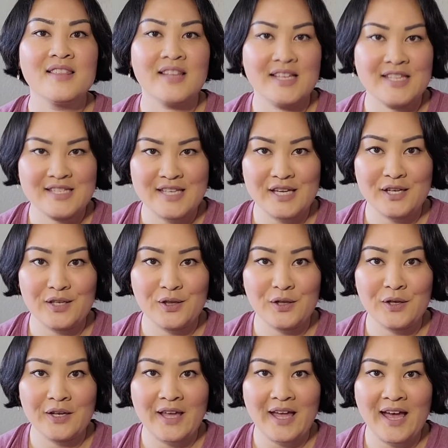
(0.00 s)
Let's take a
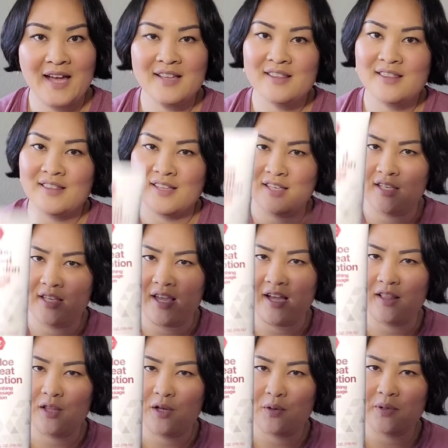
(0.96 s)
look at the
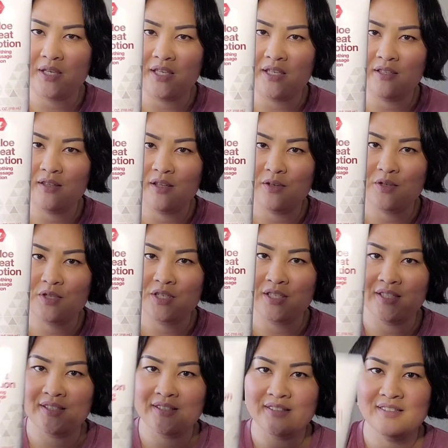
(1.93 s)
Aloe Heat
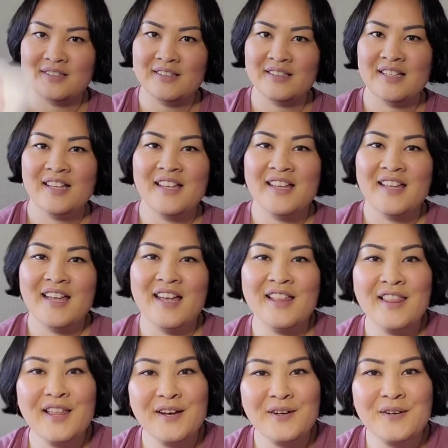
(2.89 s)
Lotion.
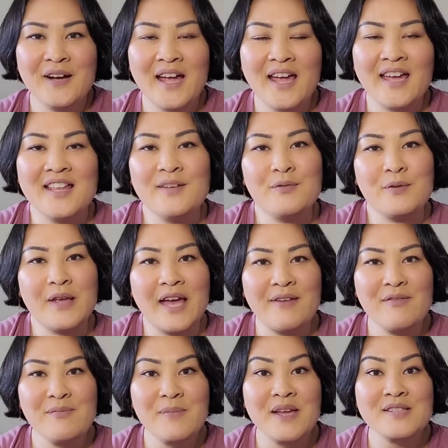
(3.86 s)
Hello, and if we
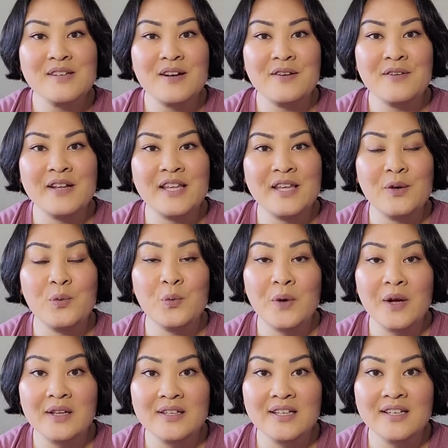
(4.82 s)
haven't met already,
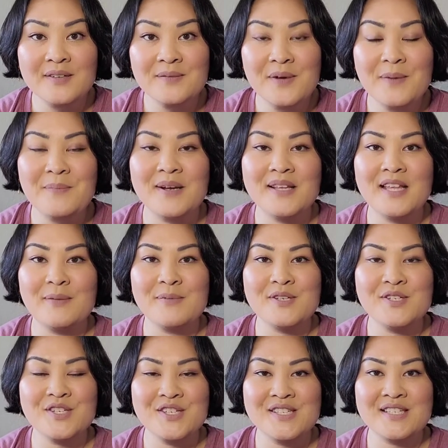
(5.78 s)
welcome. My name
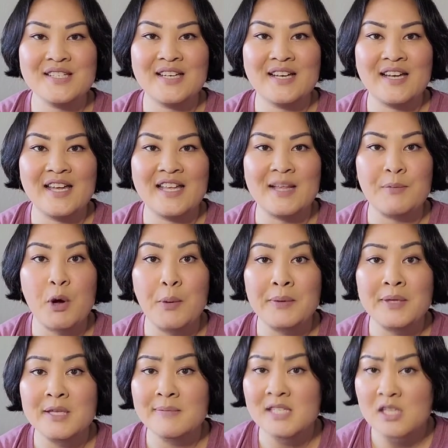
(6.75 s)
is Shizuka, and I'm
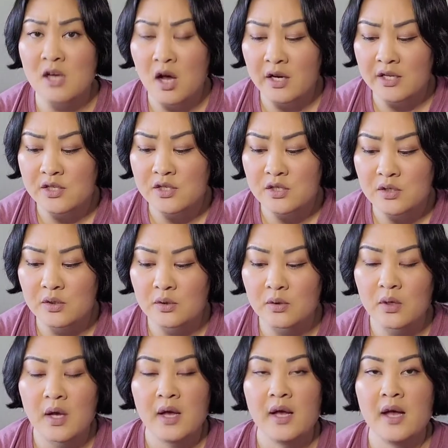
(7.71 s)
going to be talking to
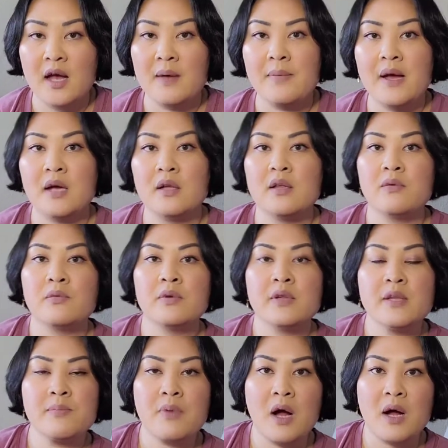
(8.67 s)
you about a
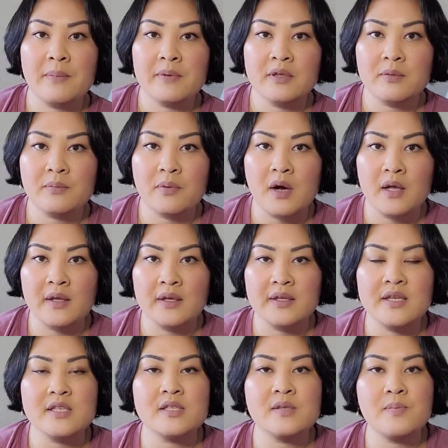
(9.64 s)
really popular
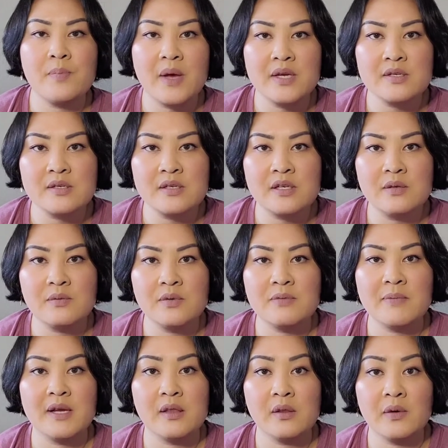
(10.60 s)
product, especially
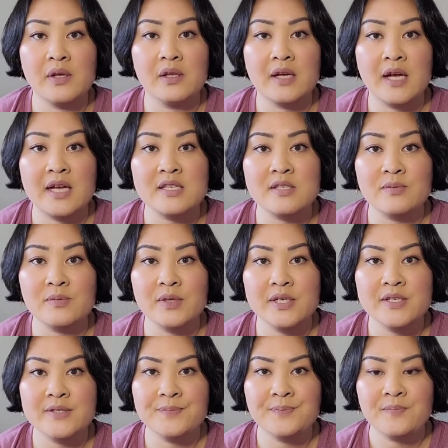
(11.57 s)
with my loyal
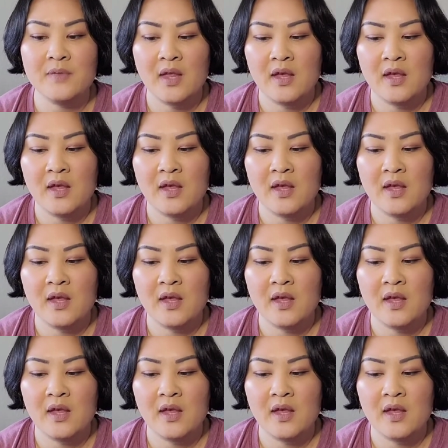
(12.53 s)
customers.